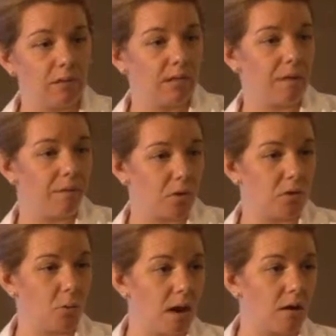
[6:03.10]
cell phones
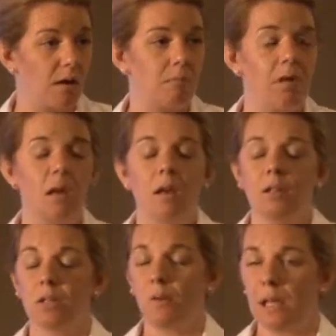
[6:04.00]
are welcome,
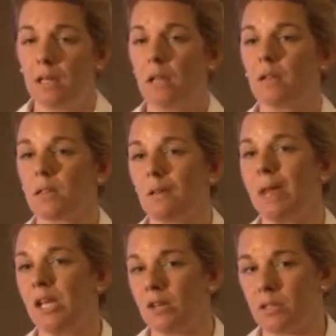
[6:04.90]
so anything that's going to
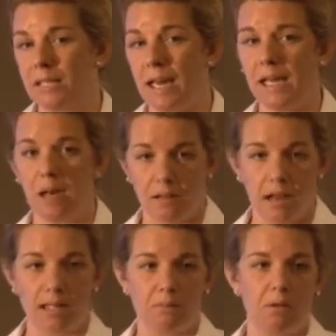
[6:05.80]
make your stay here in the
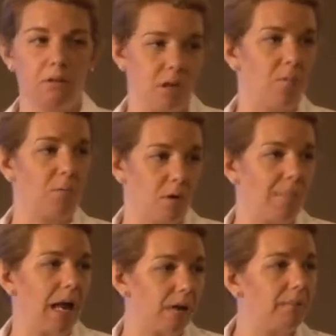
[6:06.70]
hospital a little bit more
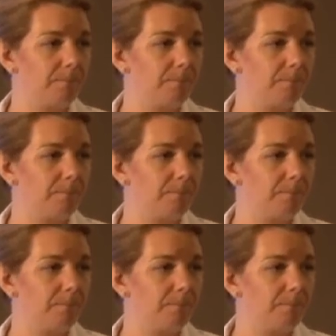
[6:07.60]
better,